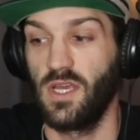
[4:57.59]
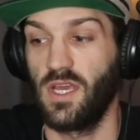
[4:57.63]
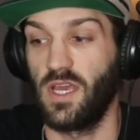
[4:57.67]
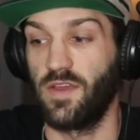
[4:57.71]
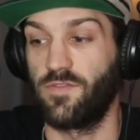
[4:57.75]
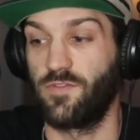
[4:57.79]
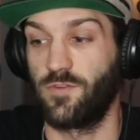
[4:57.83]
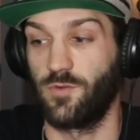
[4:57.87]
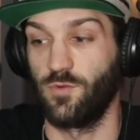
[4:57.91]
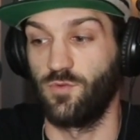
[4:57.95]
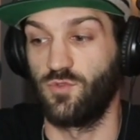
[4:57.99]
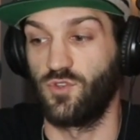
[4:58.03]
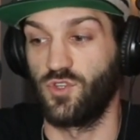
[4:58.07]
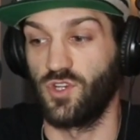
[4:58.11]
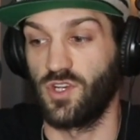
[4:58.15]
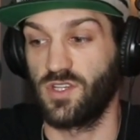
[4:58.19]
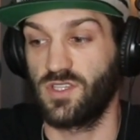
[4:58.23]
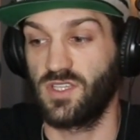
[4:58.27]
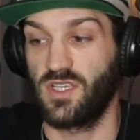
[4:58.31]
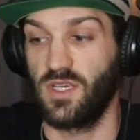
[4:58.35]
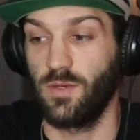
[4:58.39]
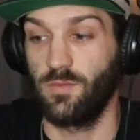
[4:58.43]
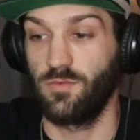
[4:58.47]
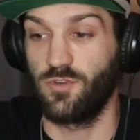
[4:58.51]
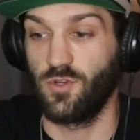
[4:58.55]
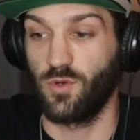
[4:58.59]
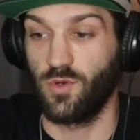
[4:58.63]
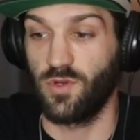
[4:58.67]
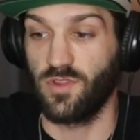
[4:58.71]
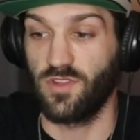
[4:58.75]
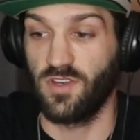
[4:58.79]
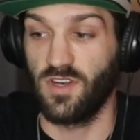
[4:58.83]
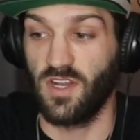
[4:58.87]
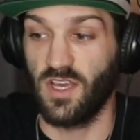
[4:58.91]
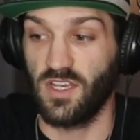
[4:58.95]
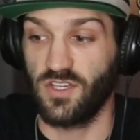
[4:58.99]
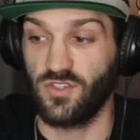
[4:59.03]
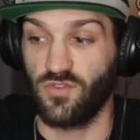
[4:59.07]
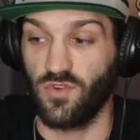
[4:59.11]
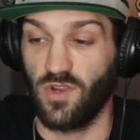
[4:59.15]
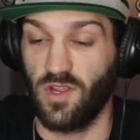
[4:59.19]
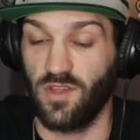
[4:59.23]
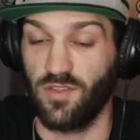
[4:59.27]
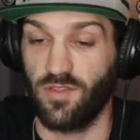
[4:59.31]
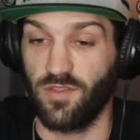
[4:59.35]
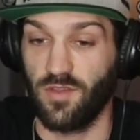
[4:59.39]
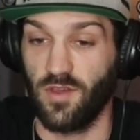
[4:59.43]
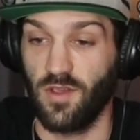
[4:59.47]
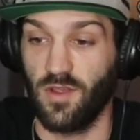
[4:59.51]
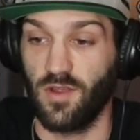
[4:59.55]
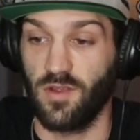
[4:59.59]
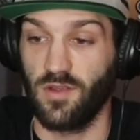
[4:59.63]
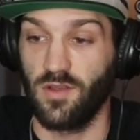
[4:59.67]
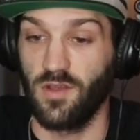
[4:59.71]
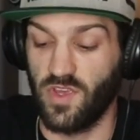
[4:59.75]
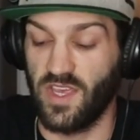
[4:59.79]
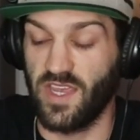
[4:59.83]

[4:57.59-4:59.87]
if you just keep doing the next right thing,